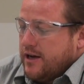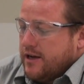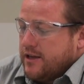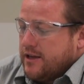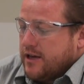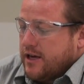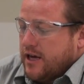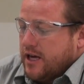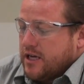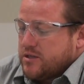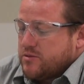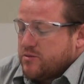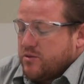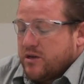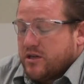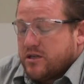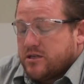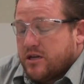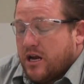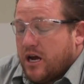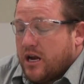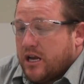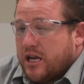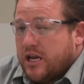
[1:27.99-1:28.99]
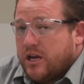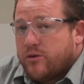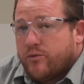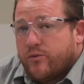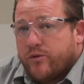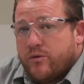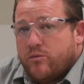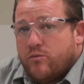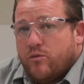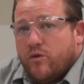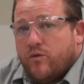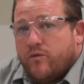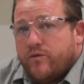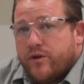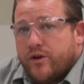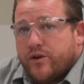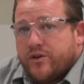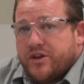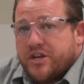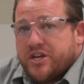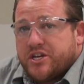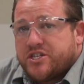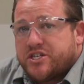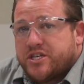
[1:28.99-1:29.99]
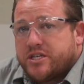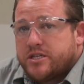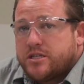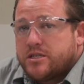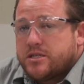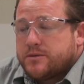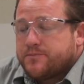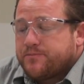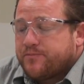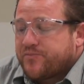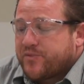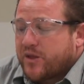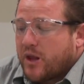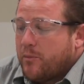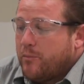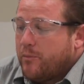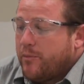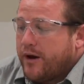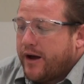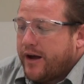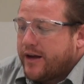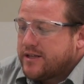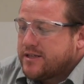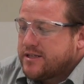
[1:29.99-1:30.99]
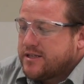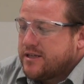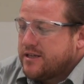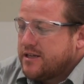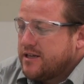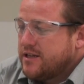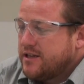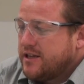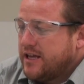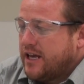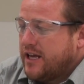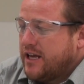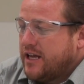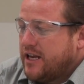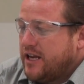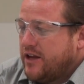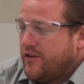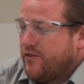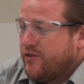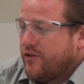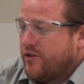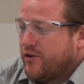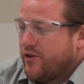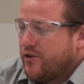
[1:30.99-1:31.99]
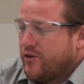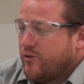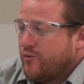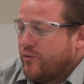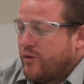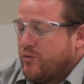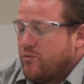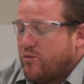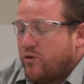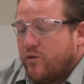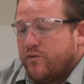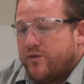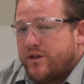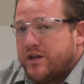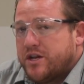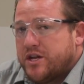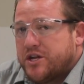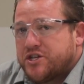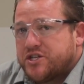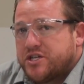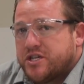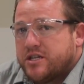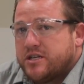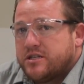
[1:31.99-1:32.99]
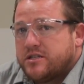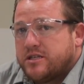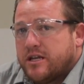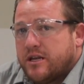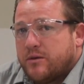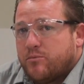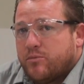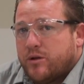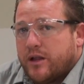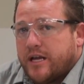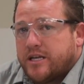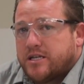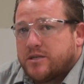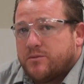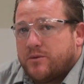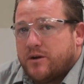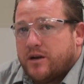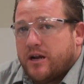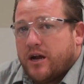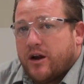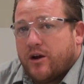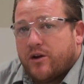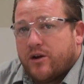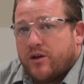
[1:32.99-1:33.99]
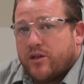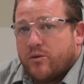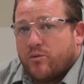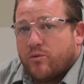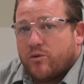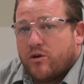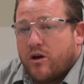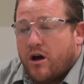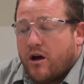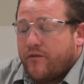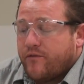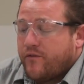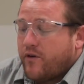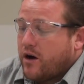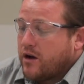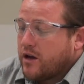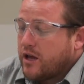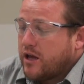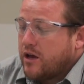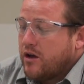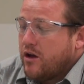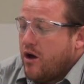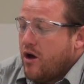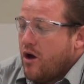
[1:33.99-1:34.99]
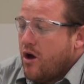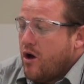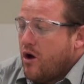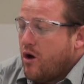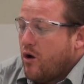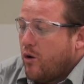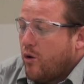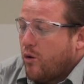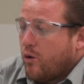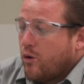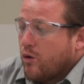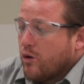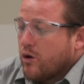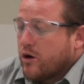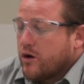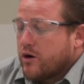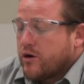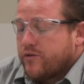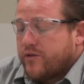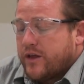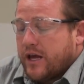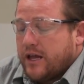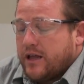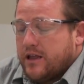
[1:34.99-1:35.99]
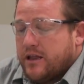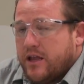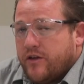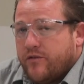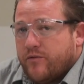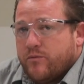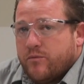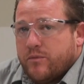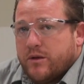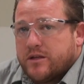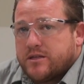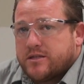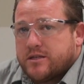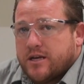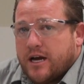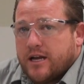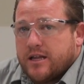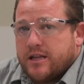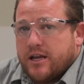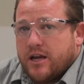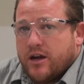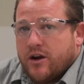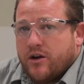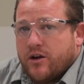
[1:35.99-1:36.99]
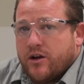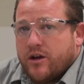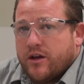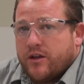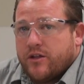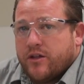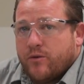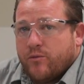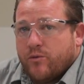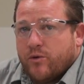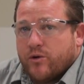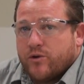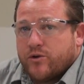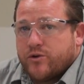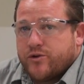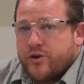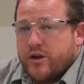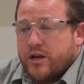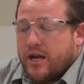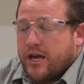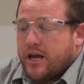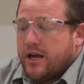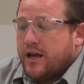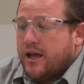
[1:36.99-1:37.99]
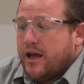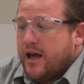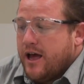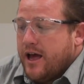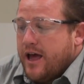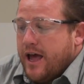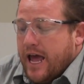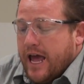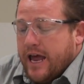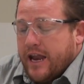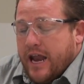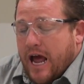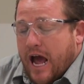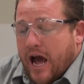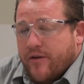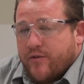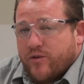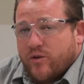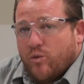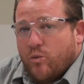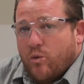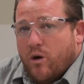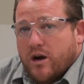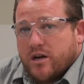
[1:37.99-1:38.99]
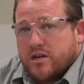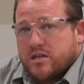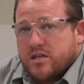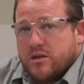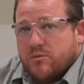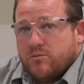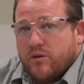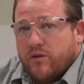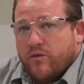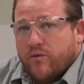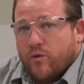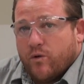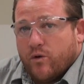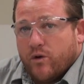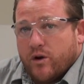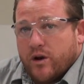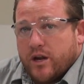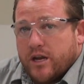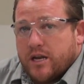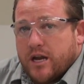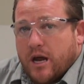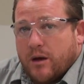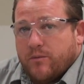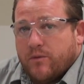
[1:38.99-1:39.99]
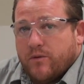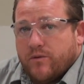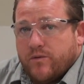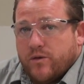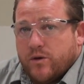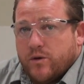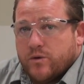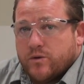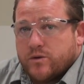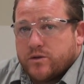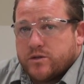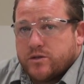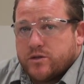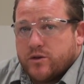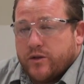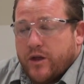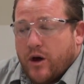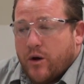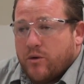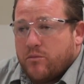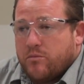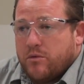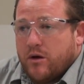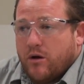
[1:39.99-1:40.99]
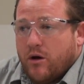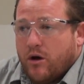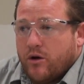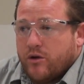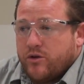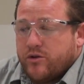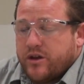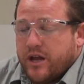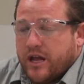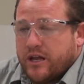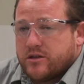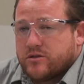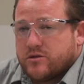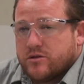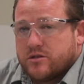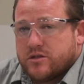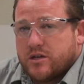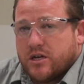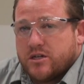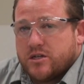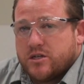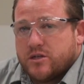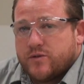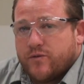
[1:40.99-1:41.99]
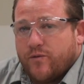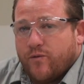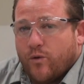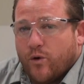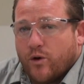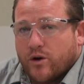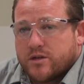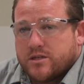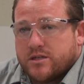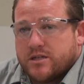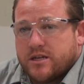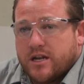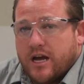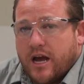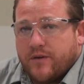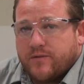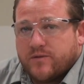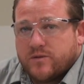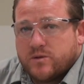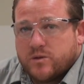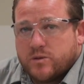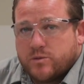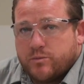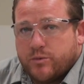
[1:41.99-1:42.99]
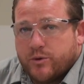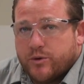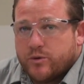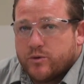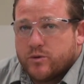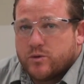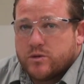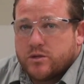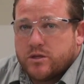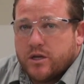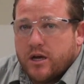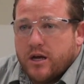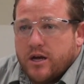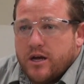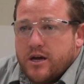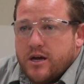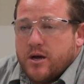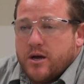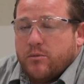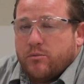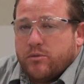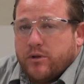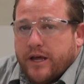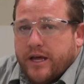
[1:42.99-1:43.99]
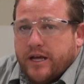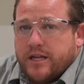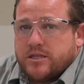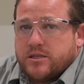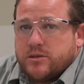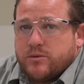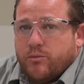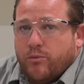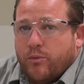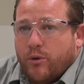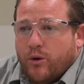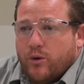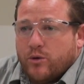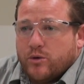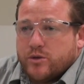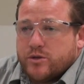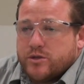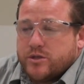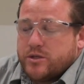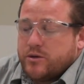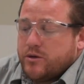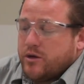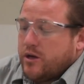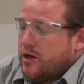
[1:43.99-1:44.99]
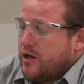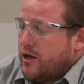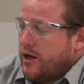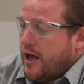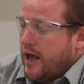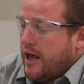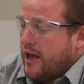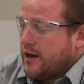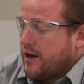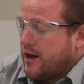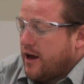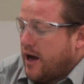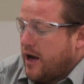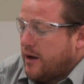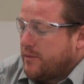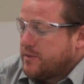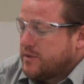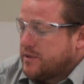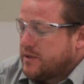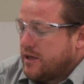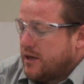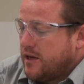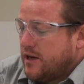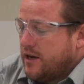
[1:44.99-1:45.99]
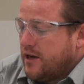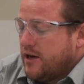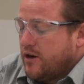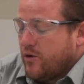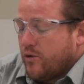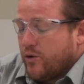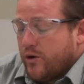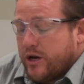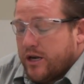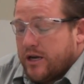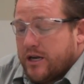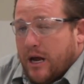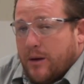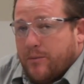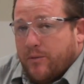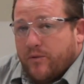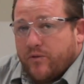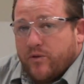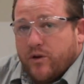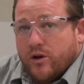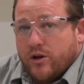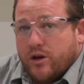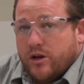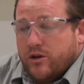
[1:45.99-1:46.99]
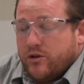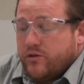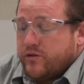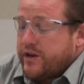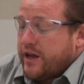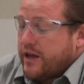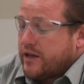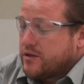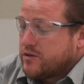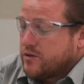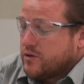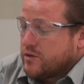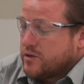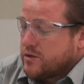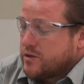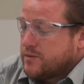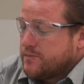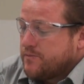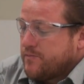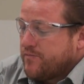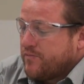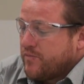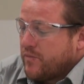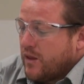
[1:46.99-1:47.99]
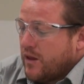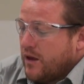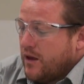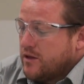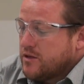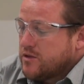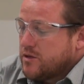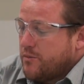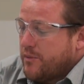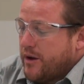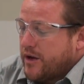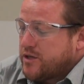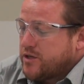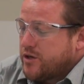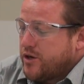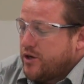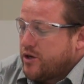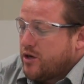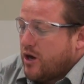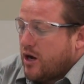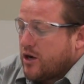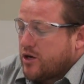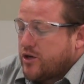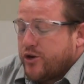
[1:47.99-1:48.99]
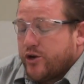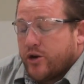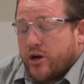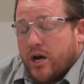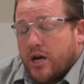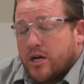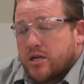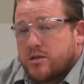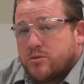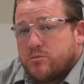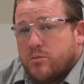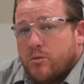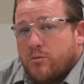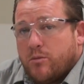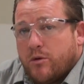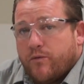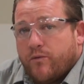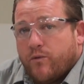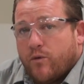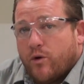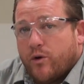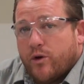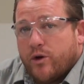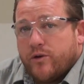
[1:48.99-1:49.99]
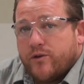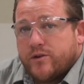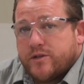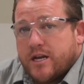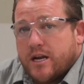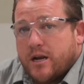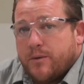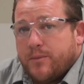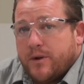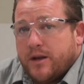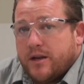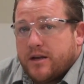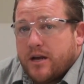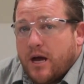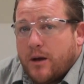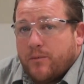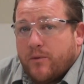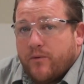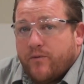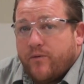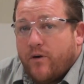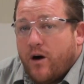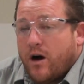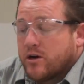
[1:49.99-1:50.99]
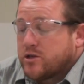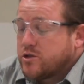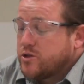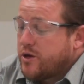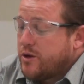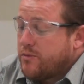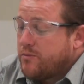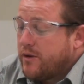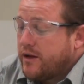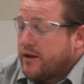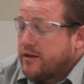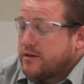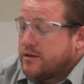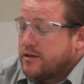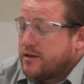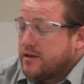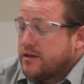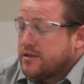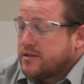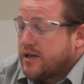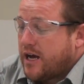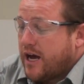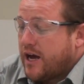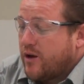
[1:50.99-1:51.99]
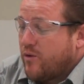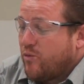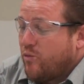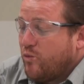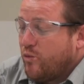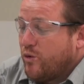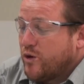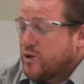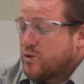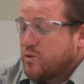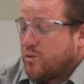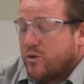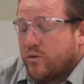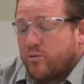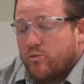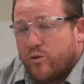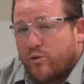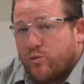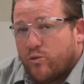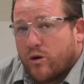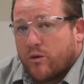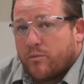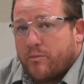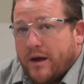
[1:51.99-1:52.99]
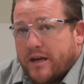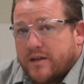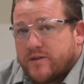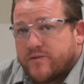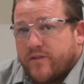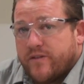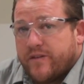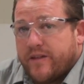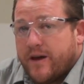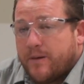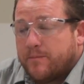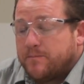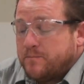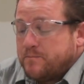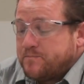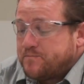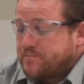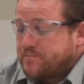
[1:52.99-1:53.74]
The customer does not need to remove their dishes, but they could either remove the dishes and place them in an area that we're not fogging, or they can leave them inside the area that we're treating and have to wash them before any type of use. So that would be all utensils such as forks and knives and spoons, plates, bowls, and cups, or any type of cooking utensils. So make sure you talk to your customer before you set up any type of fog treatment to decide which one would work best for them.